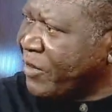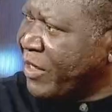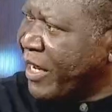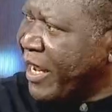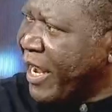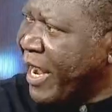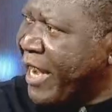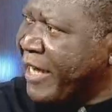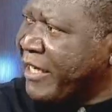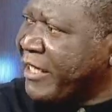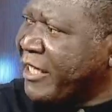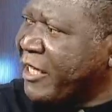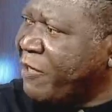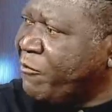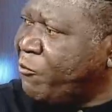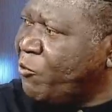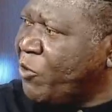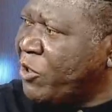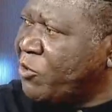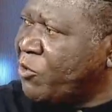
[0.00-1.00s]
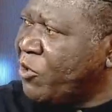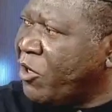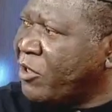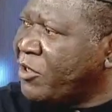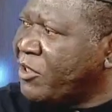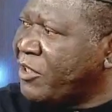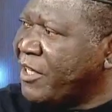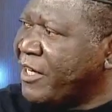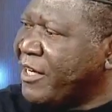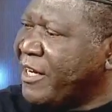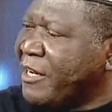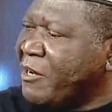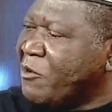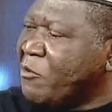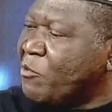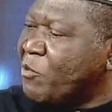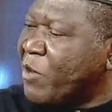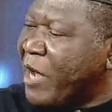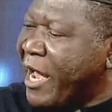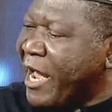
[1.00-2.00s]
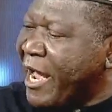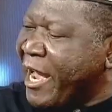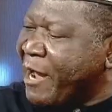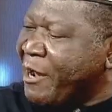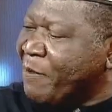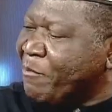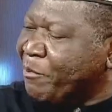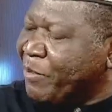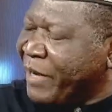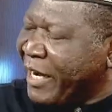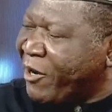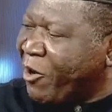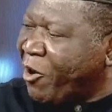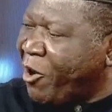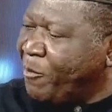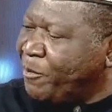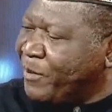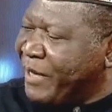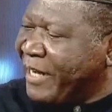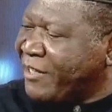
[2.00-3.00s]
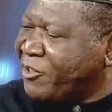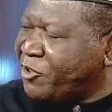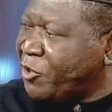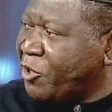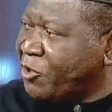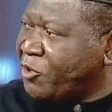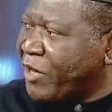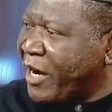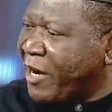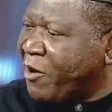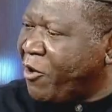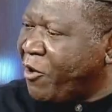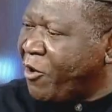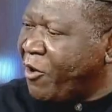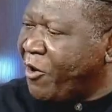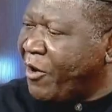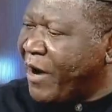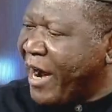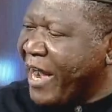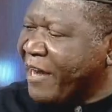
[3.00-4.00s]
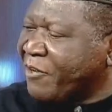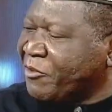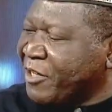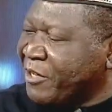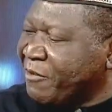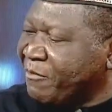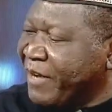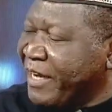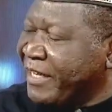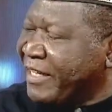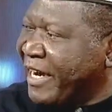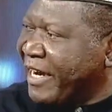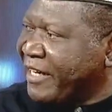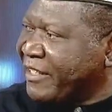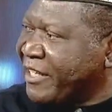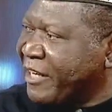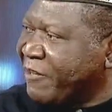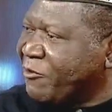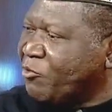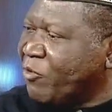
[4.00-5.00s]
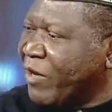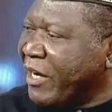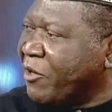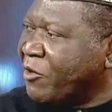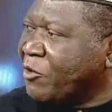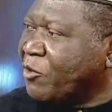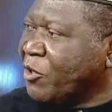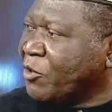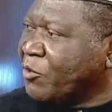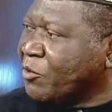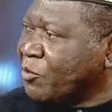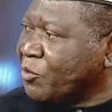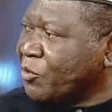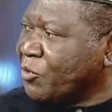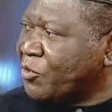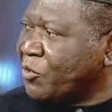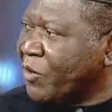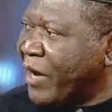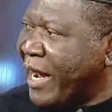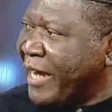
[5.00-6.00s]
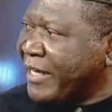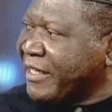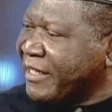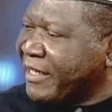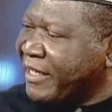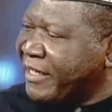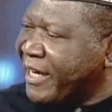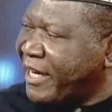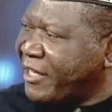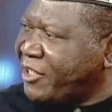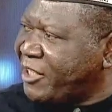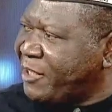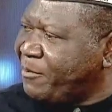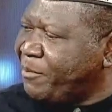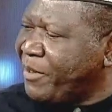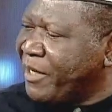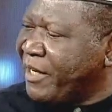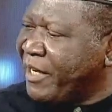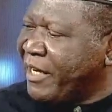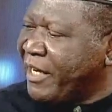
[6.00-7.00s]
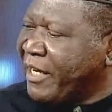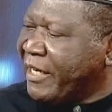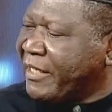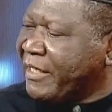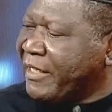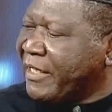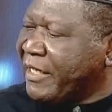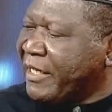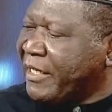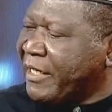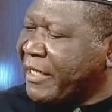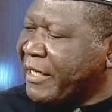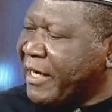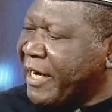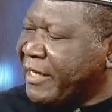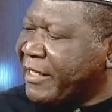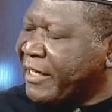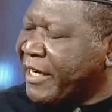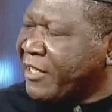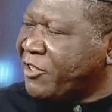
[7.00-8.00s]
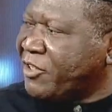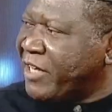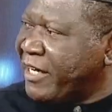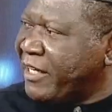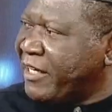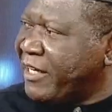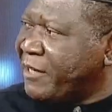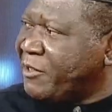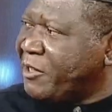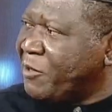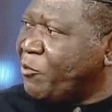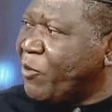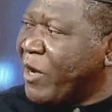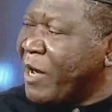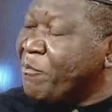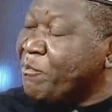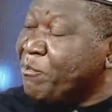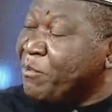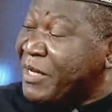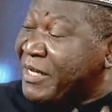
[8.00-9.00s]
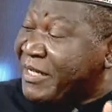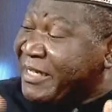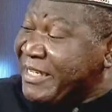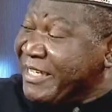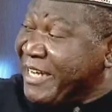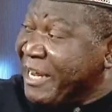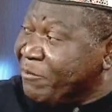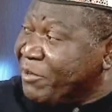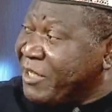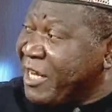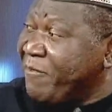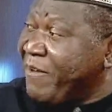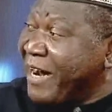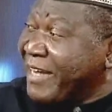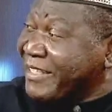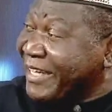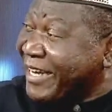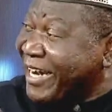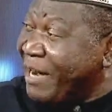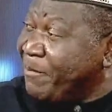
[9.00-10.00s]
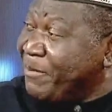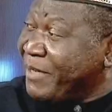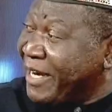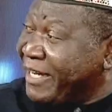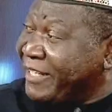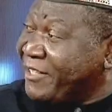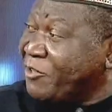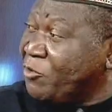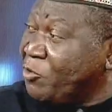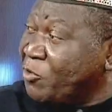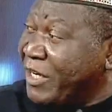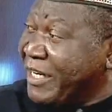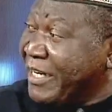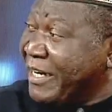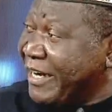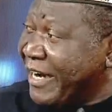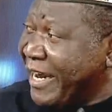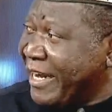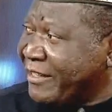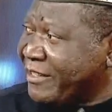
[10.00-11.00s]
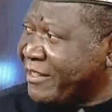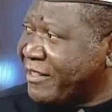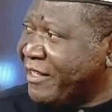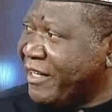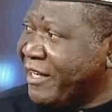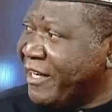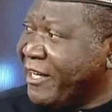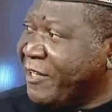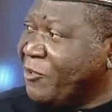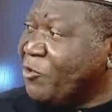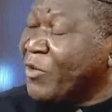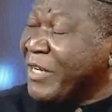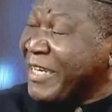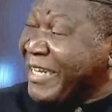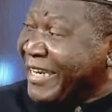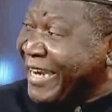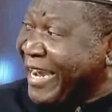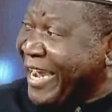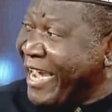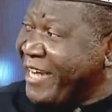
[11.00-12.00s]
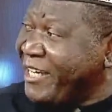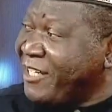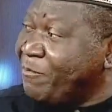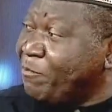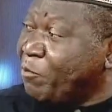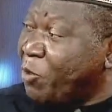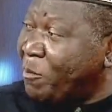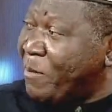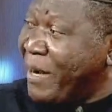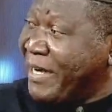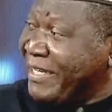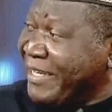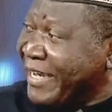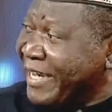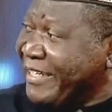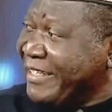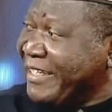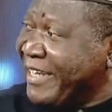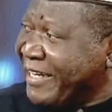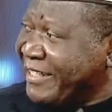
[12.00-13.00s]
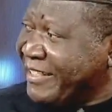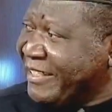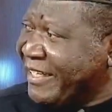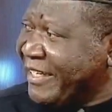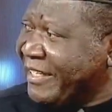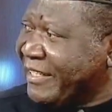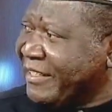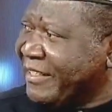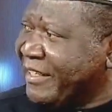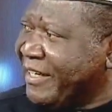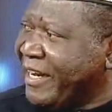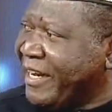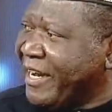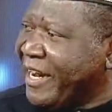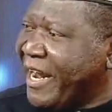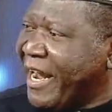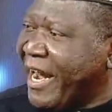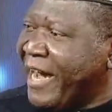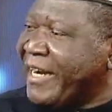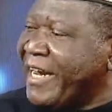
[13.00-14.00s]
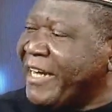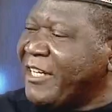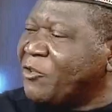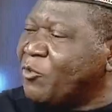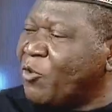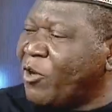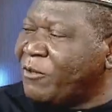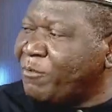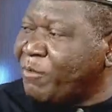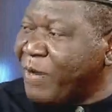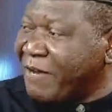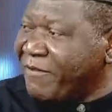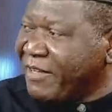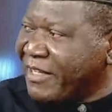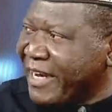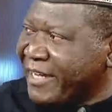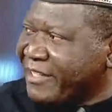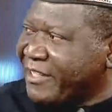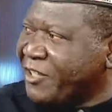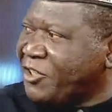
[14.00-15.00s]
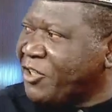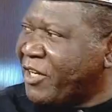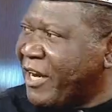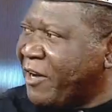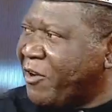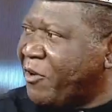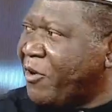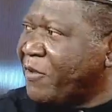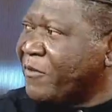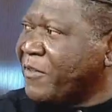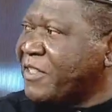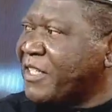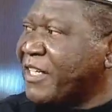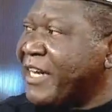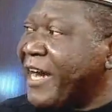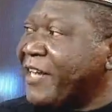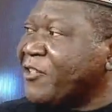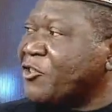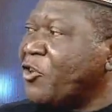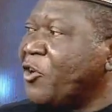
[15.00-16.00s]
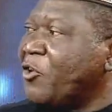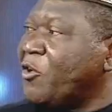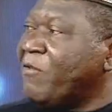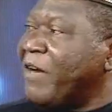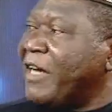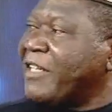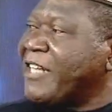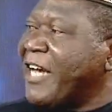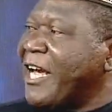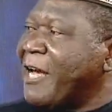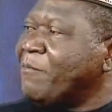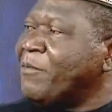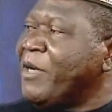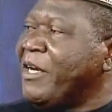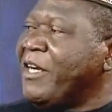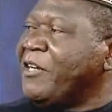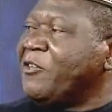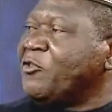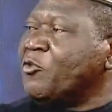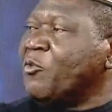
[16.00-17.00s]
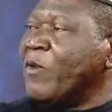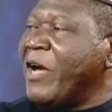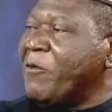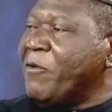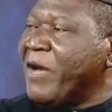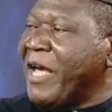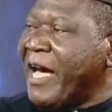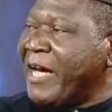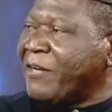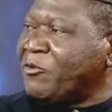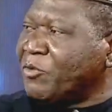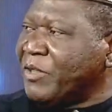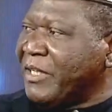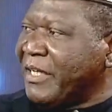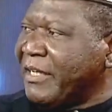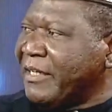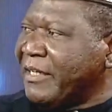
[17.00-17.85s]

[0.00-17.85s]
And if we do not break up that structural core and reinvent ourselves, we're not going to do so. And the leadership, the Nigerian leadership were building themselves as a capitalist ruling class to properly inherit that state. And that is what privatization and all of this thing has done over time to where we are today.